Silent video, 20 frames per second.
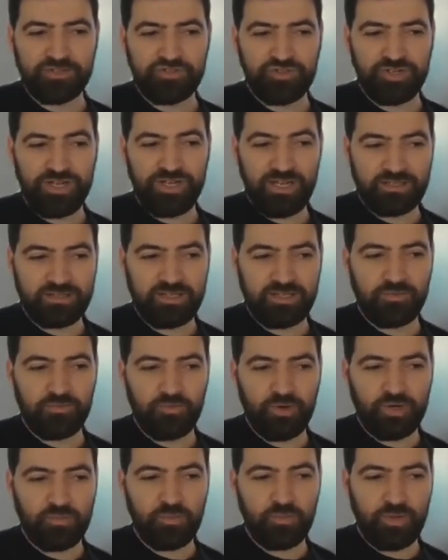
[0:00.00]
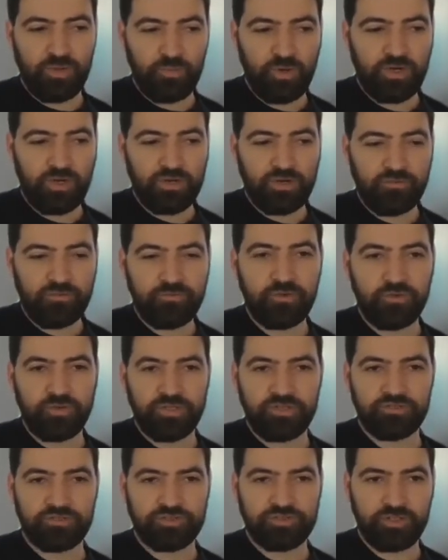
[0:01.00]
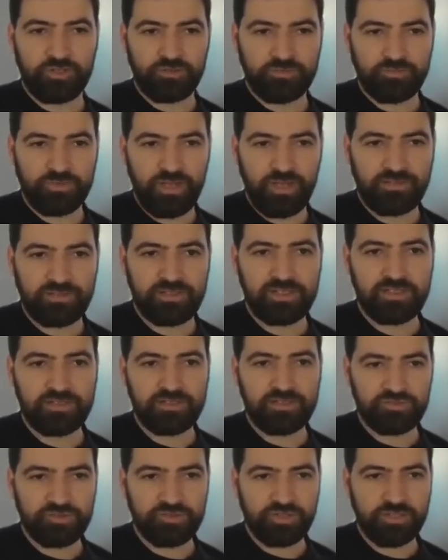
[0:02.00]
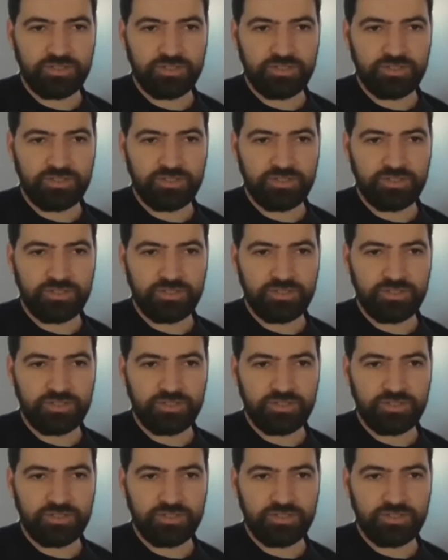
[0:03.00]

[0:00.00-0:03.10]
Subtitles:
track than where we were a few years ago as an industry.